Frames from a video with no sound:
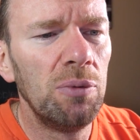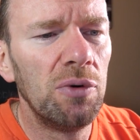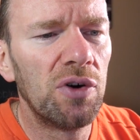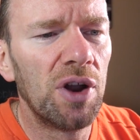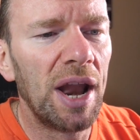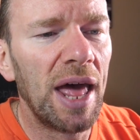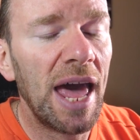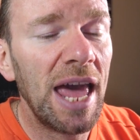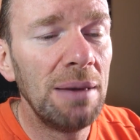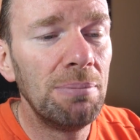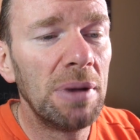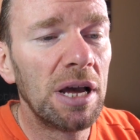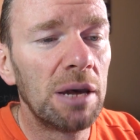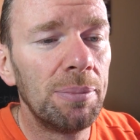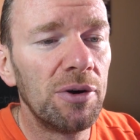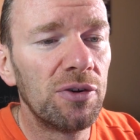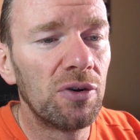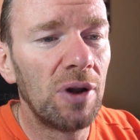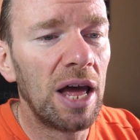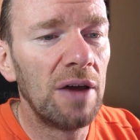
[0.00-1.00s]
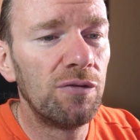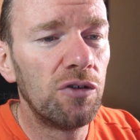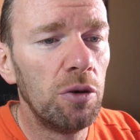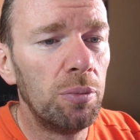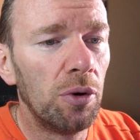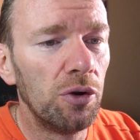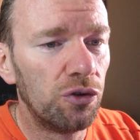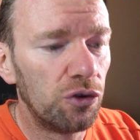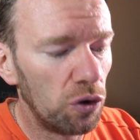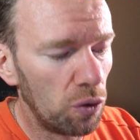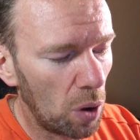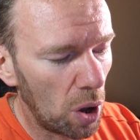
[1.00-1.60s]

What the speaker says: we've got an 8 megapixel f2.2